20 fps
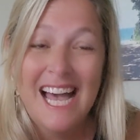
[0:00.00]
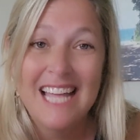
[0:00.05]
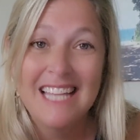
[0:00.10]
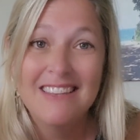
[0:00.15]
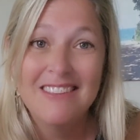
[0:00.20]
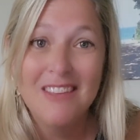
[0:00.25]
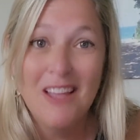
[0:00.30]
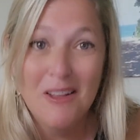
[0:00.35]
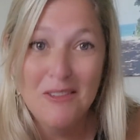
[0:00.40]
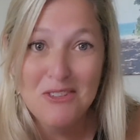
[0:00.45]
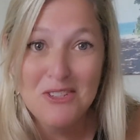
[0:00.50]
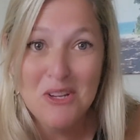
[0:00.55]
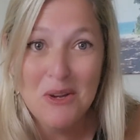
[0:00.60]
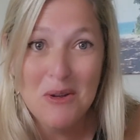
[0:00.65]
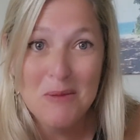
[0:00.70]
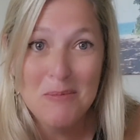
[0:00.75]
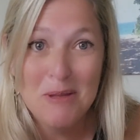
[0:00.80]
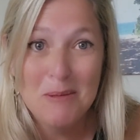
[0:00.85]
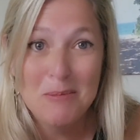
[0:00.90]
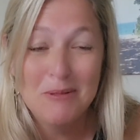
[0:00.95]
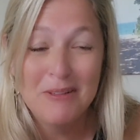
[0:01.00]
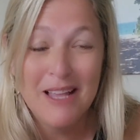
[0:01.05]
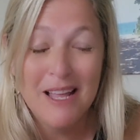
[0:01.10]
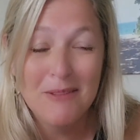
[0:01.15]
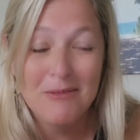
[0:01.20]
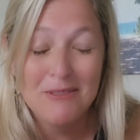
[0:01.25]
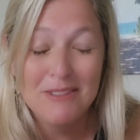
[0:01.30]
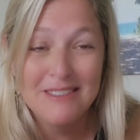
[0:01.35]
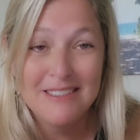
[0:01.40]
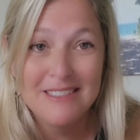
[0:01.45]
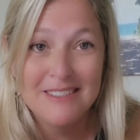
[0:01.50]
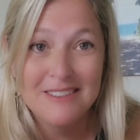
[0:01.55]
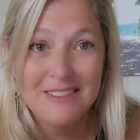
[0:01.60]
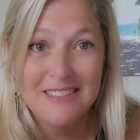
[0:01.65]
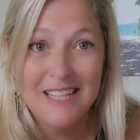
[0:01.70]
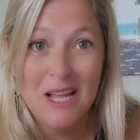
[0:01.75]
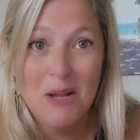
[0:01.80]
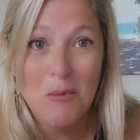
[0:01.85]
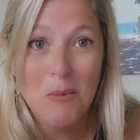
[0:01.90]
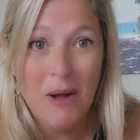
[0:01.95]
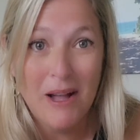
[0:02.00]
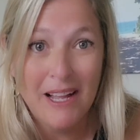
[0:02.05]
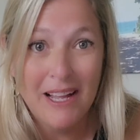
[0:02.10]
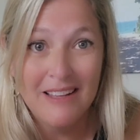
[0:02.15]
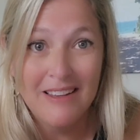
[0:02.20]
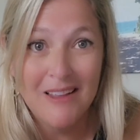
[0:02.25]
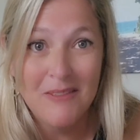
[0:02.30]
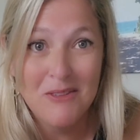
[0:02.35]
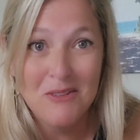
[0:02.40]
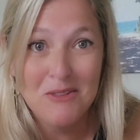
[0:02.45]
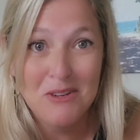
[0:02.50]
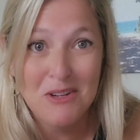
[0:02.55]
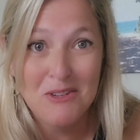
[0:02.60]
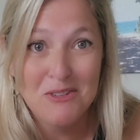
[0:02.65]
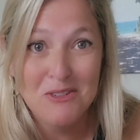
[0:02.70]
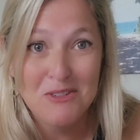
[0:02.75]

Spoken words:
I love showing people every single day why I love the Treasure